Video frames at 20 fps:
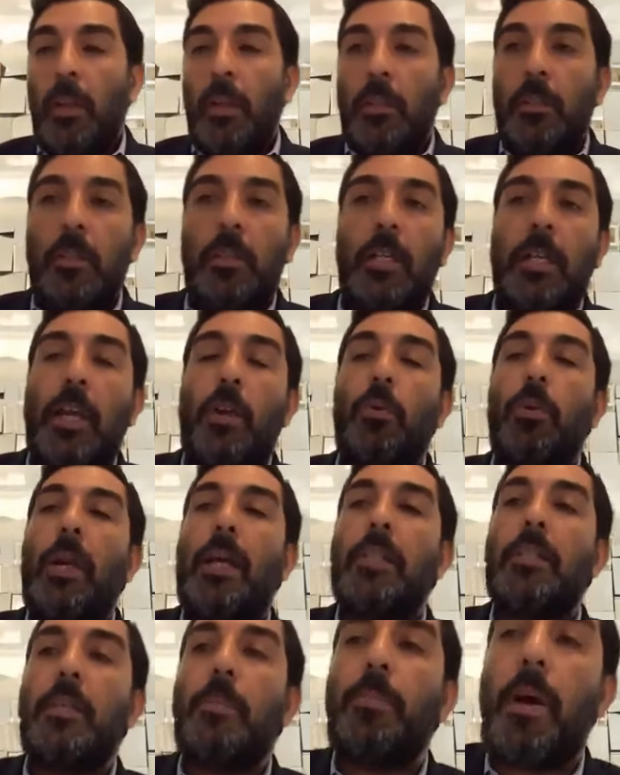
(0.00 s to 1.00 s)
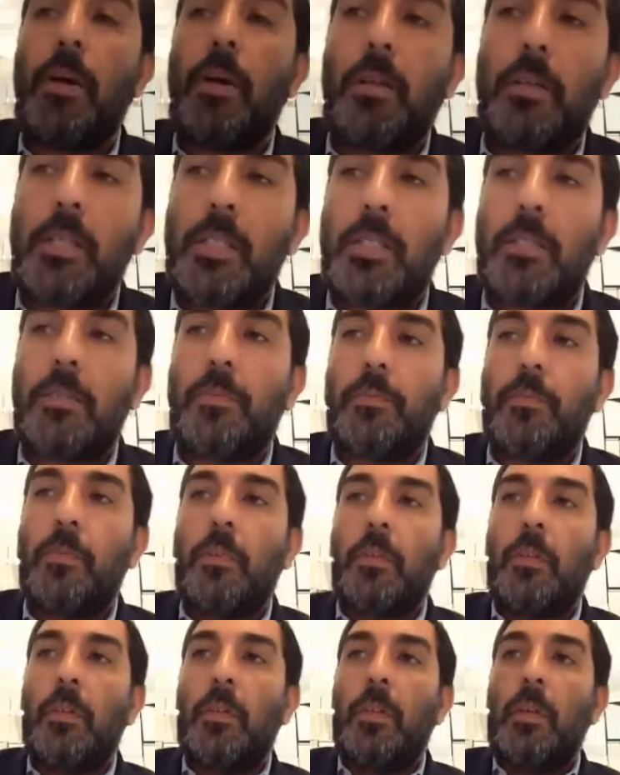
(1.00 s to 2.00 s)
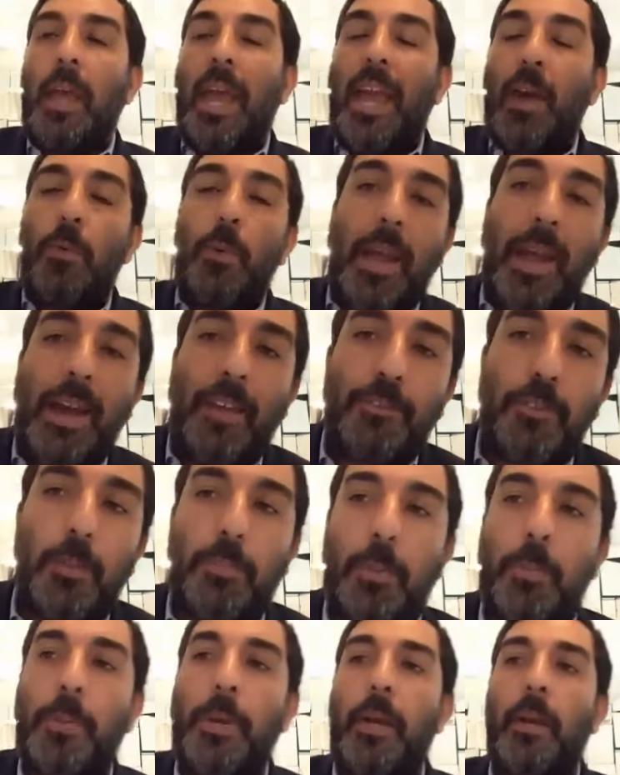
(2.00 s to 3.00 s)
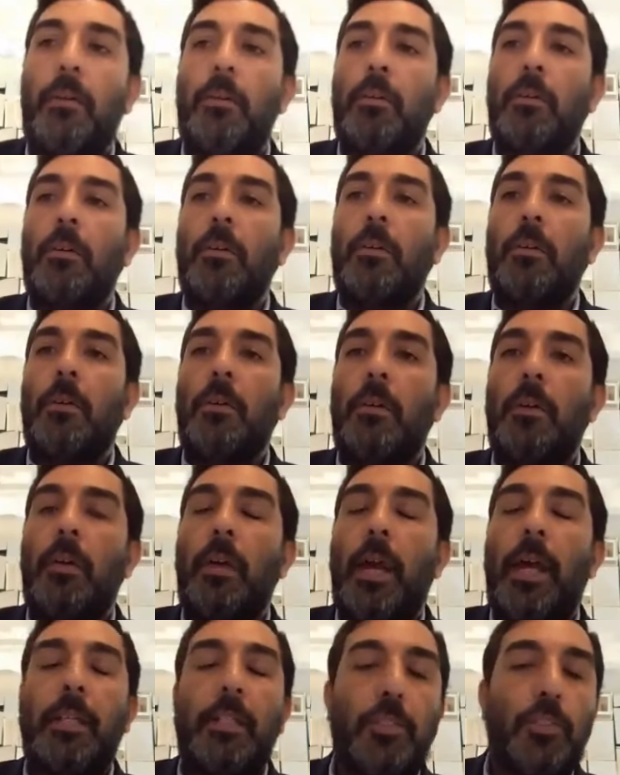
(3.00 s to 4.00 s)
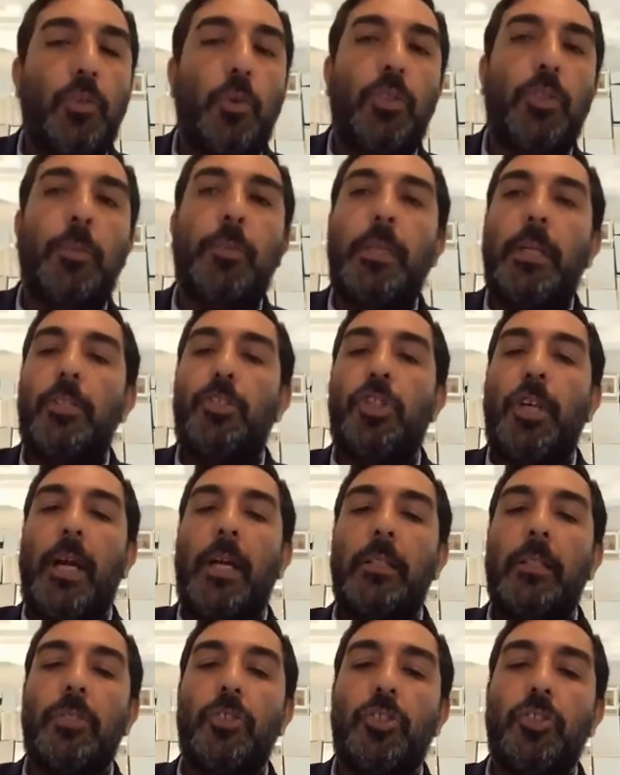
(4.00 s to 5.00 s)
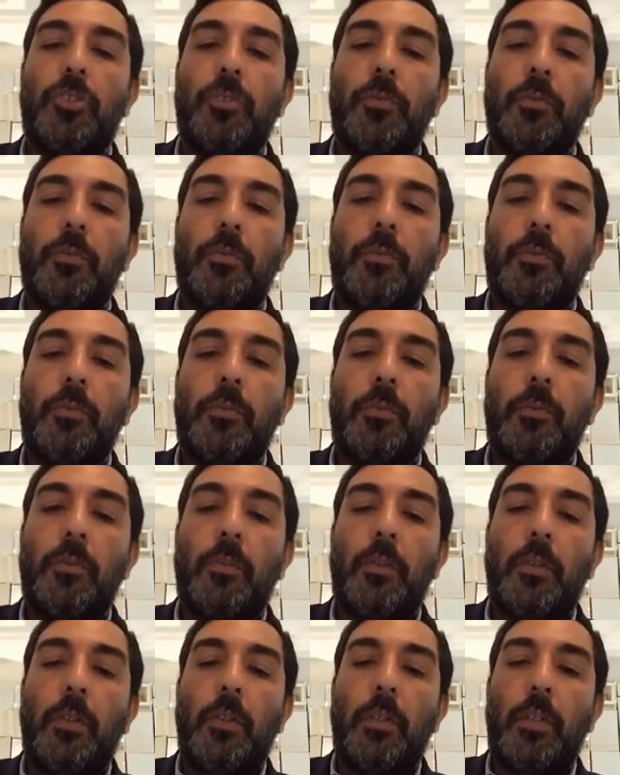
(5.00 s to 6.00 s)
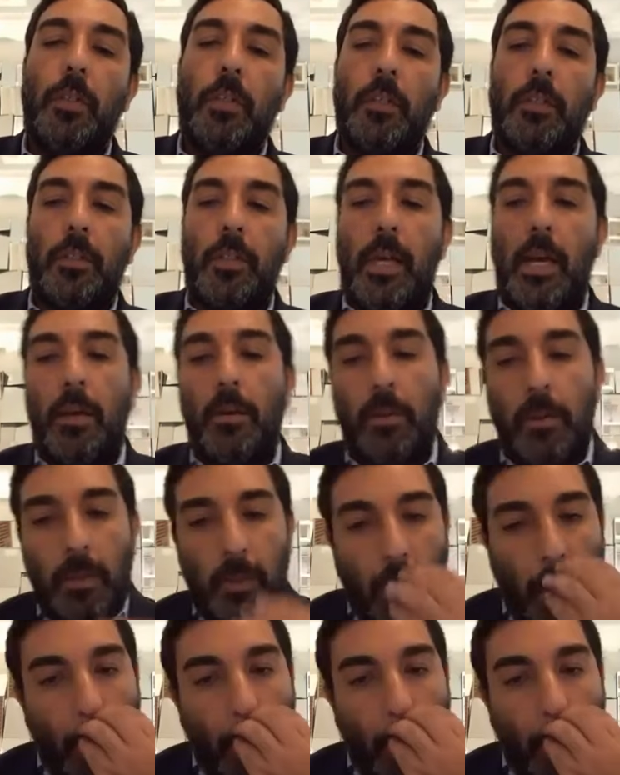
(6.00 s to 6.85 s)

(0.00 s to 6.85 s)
the, the Geulah is upon us. And we have to prepare, and it's going to be a challenge. Now,